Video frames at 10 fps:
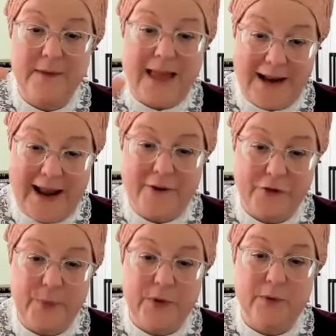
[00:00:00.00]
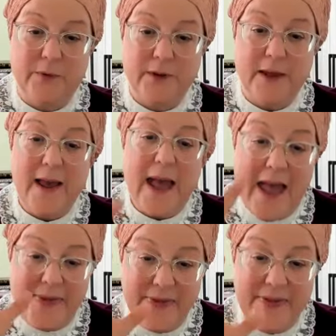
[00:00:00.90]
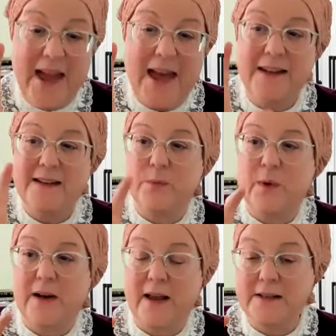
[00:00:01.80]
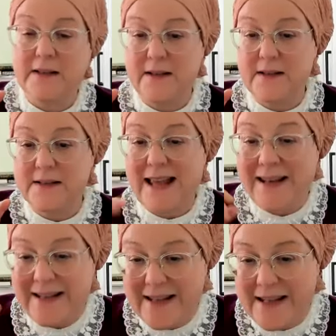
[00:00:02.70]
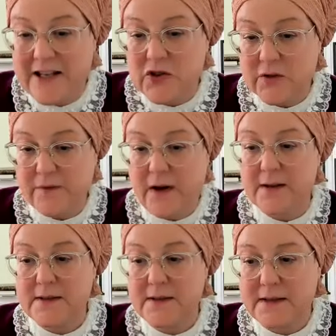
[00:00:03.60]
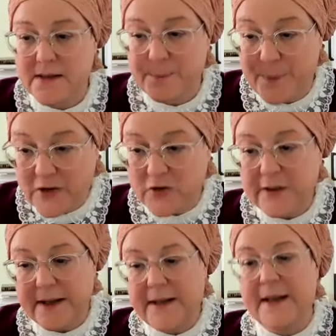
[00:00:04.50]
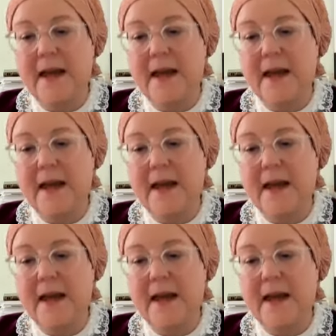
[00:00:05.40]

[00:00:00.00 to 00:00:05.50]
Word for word: that attribute. And that is what Chesed is. And each of us, especially